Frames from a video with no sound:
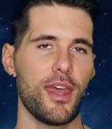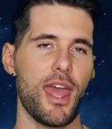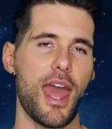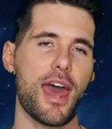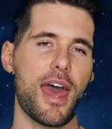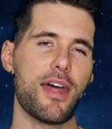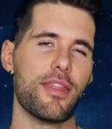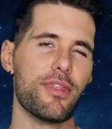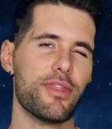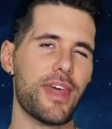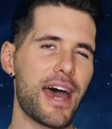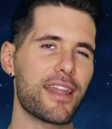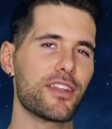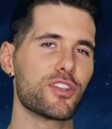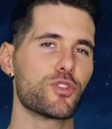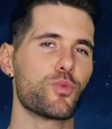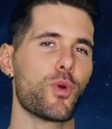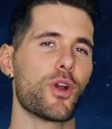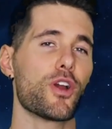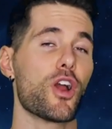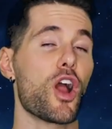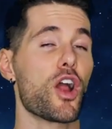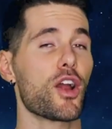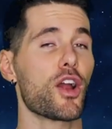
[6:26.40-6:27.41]
And that is
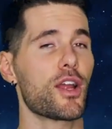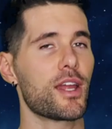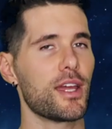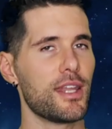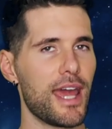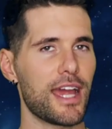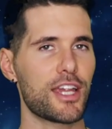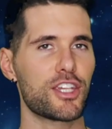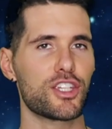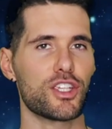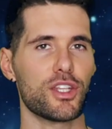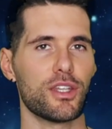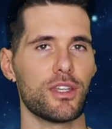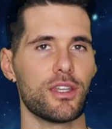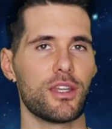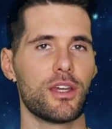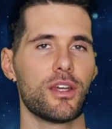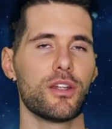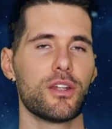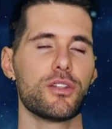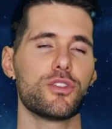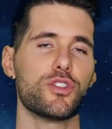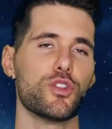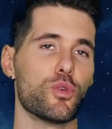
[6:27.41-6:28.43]
where our connection
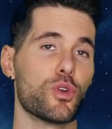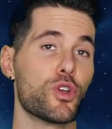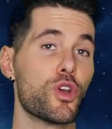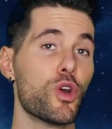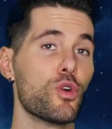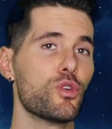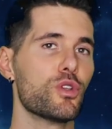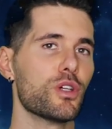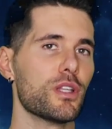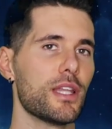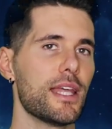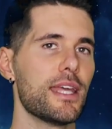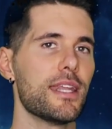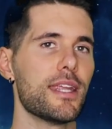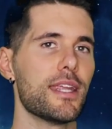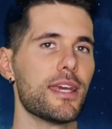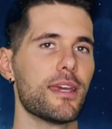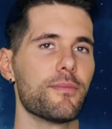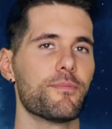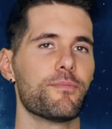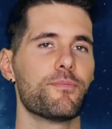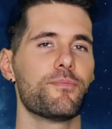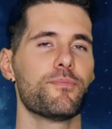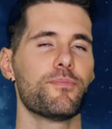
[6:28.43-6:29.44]
to
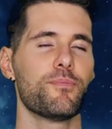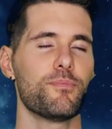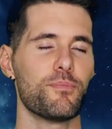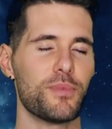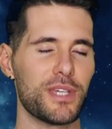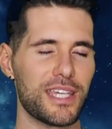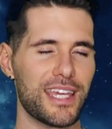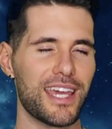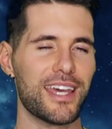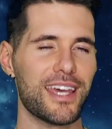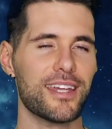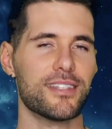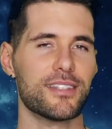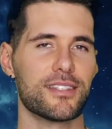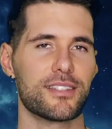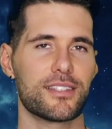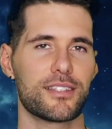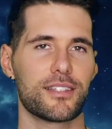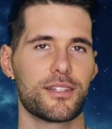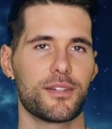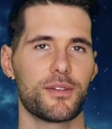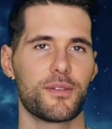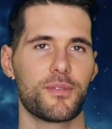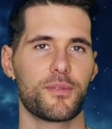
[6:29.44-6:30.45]
Kundalini
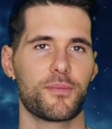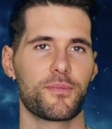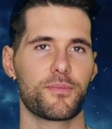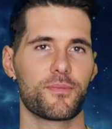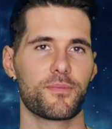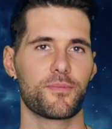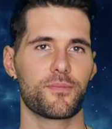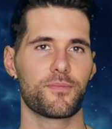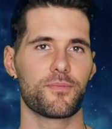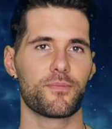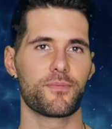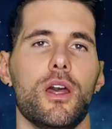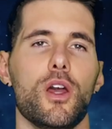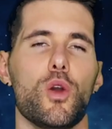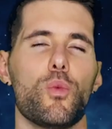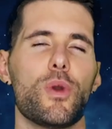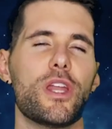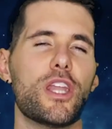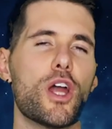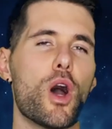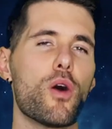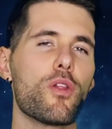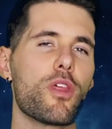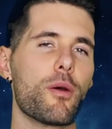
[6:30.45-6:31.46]
begins. We
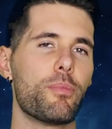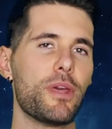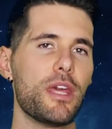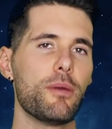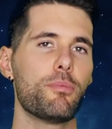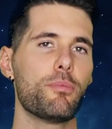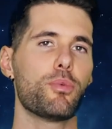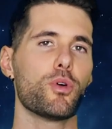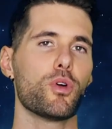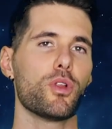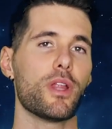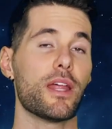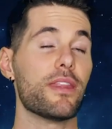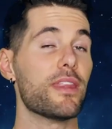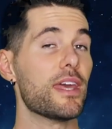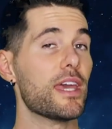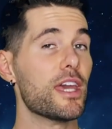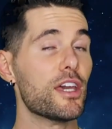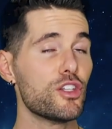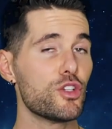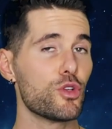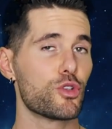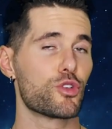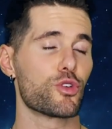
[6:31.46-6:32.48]
know that people in the
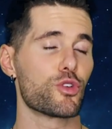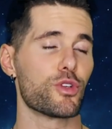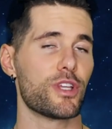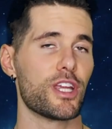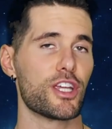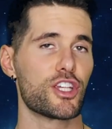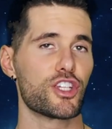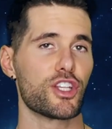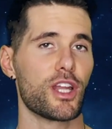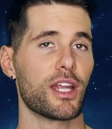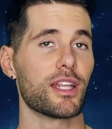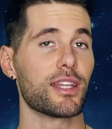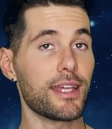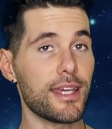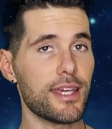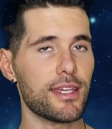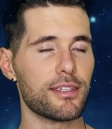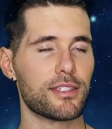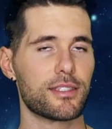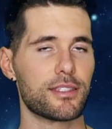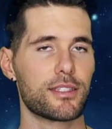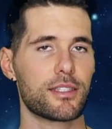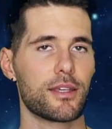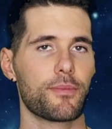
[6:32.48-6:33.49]
Hindu tradition, at
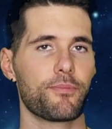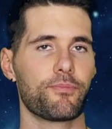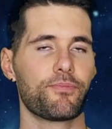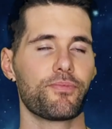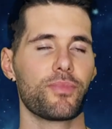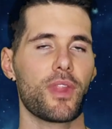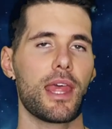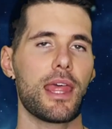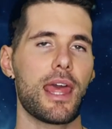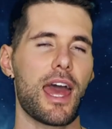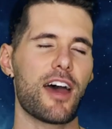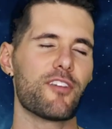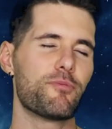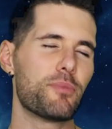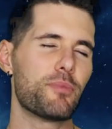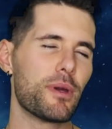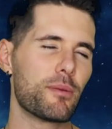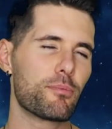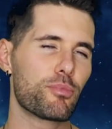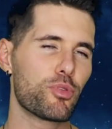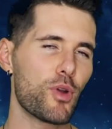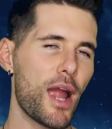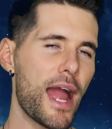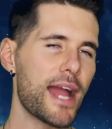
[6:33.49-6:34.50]
least, have
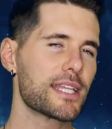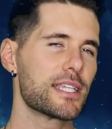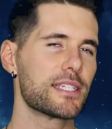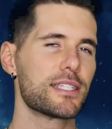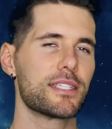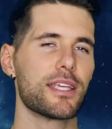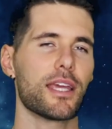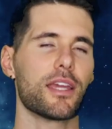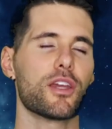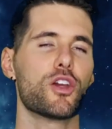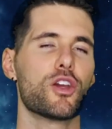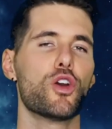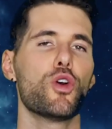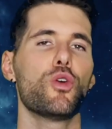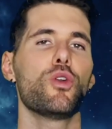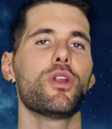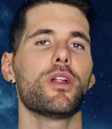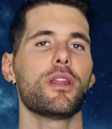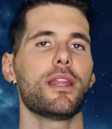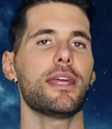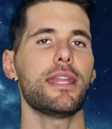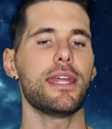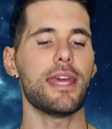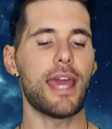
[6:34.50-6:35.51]
been practicing
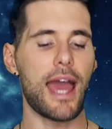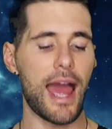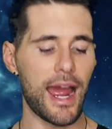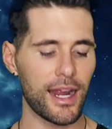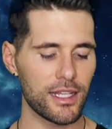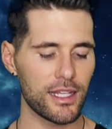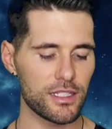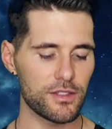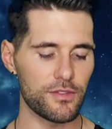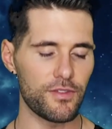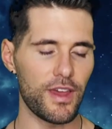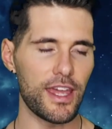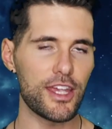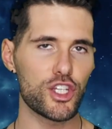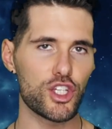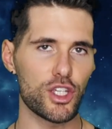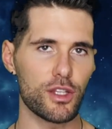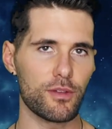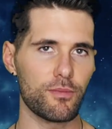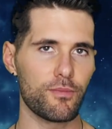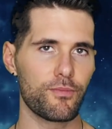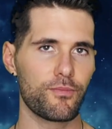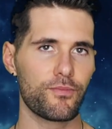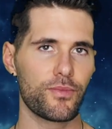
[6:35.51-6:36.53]
Kundalini
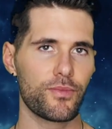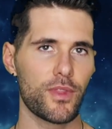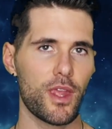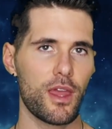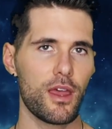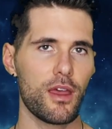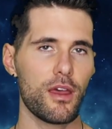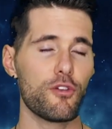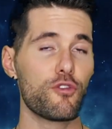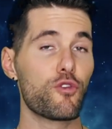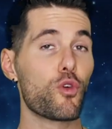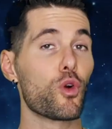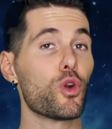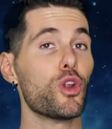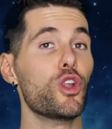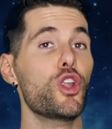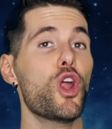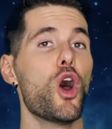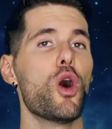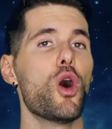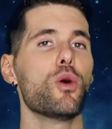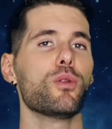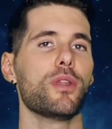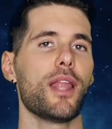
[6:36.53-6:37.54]
activation for
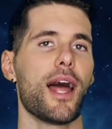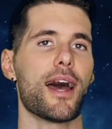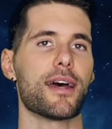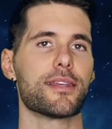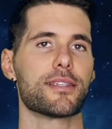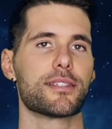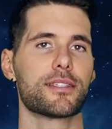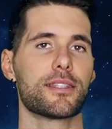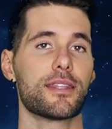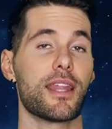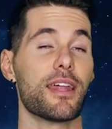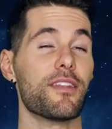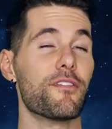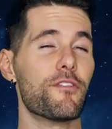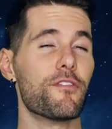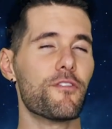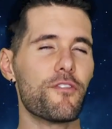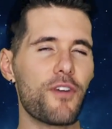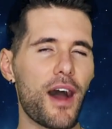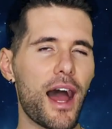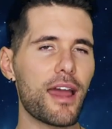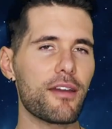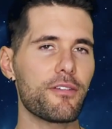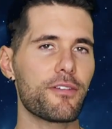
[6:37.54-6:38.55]
no less than
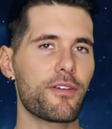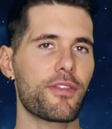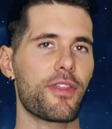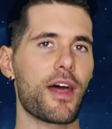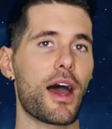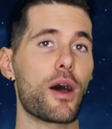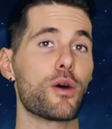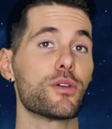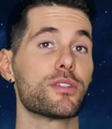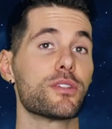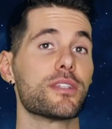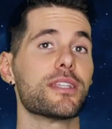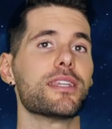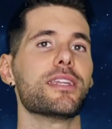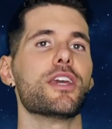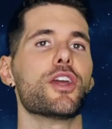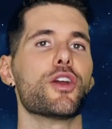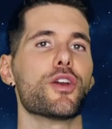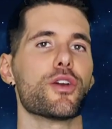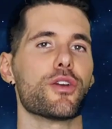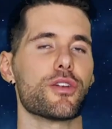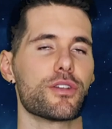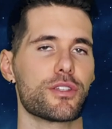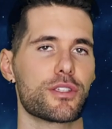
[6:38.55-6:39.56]
5,000
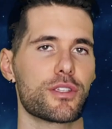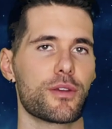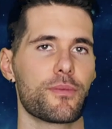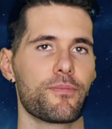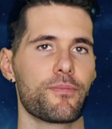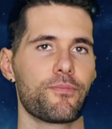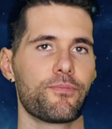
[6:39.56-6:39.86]
years,